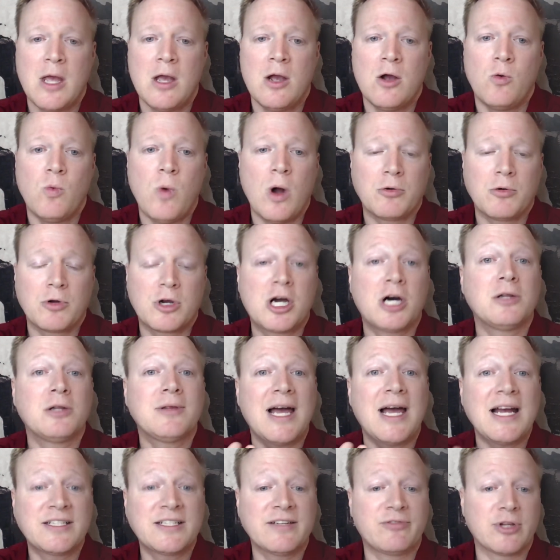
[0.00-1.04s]
Well,
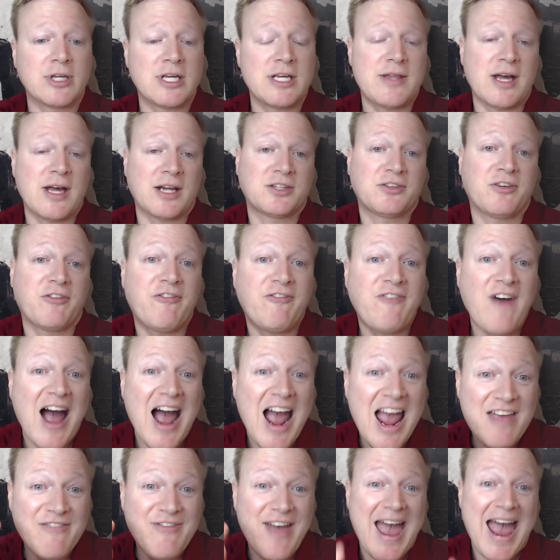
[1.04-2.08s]
collectively, that's
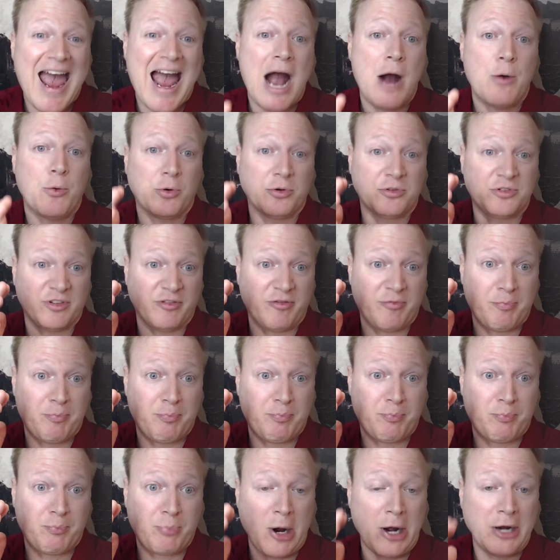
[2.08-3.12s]
5 hours of
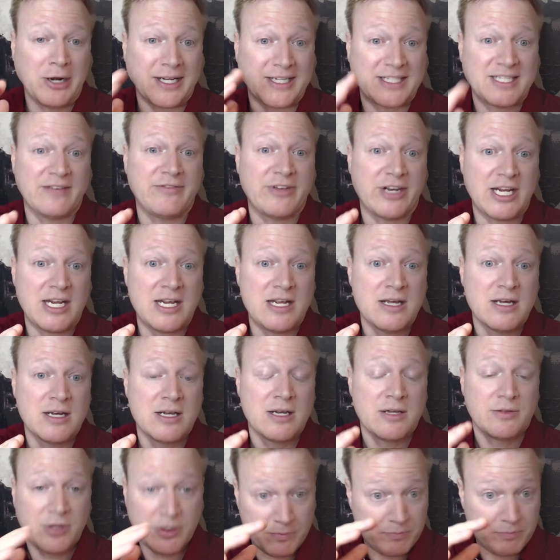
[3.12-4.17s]
productivity
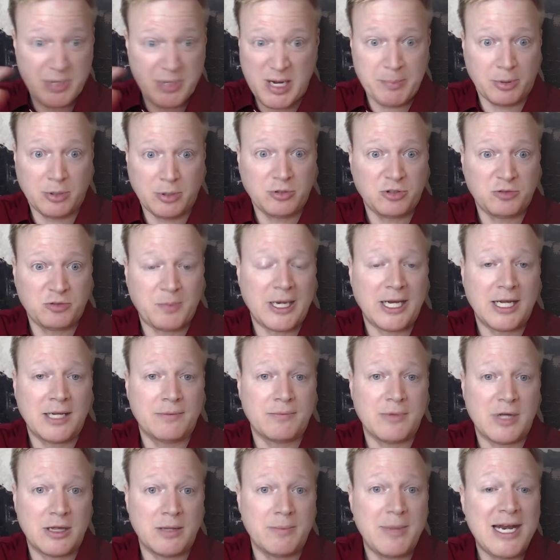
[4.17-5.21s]
that people are spending
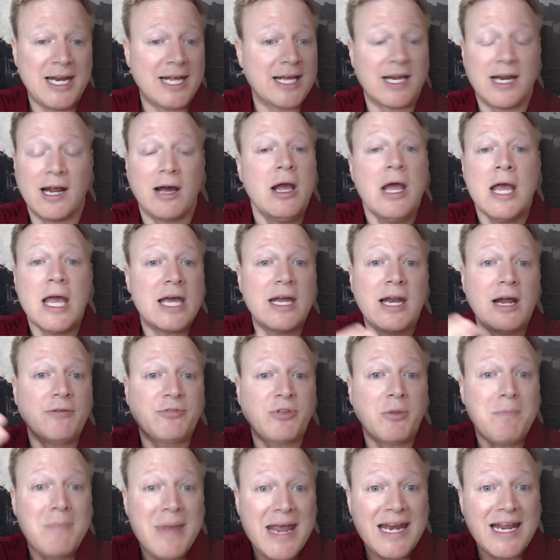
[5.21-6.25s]
in the meeting. And if the
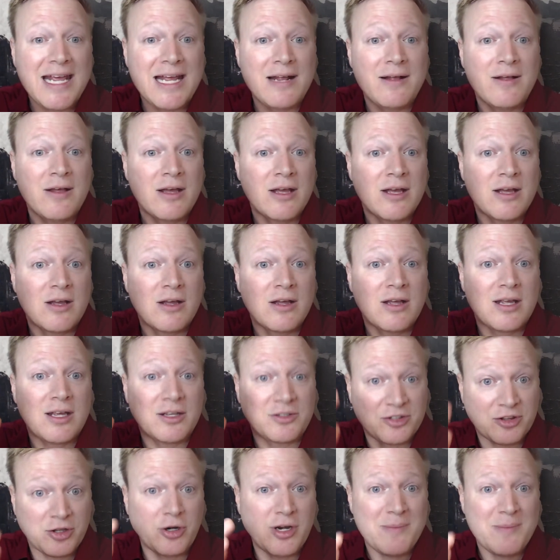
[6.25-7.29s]
meeting is
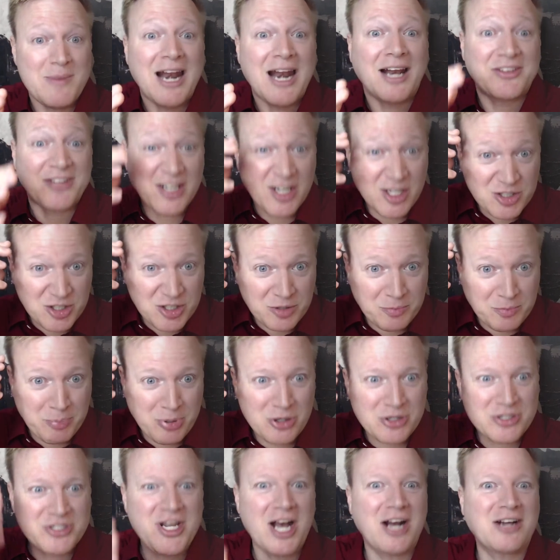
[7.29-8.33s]
30 minutes and it's a
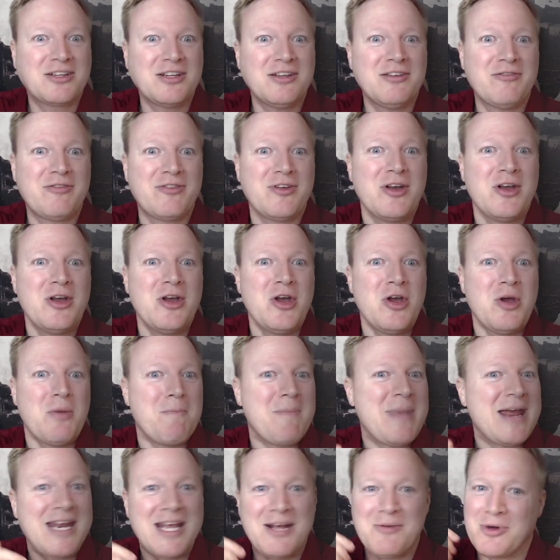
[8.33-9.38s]
productive
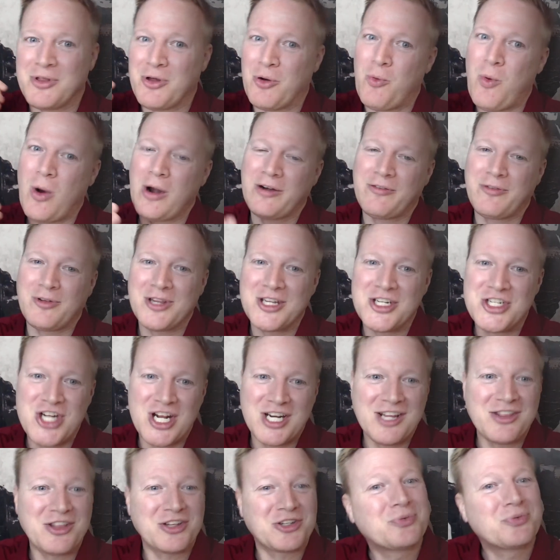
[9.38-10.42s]
meeting with a wonderful
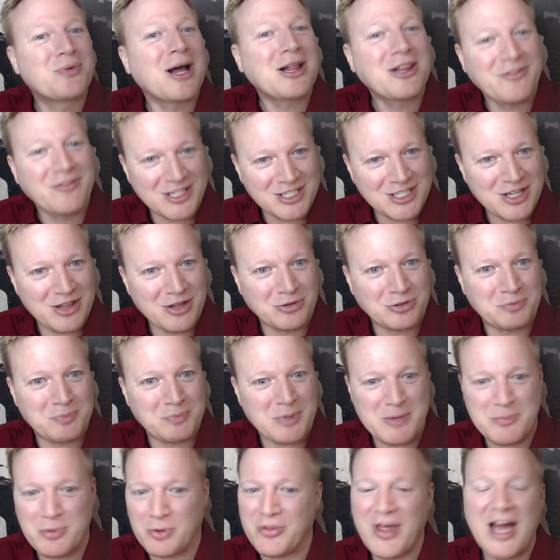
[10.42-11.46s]
agenda that's relevant to those
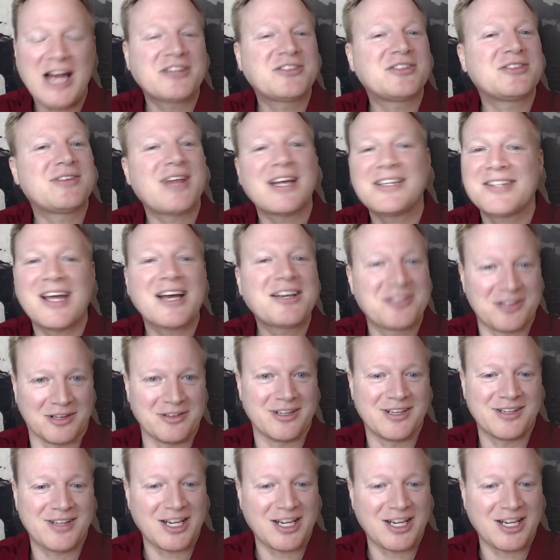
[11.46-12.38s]
people, that's excellent.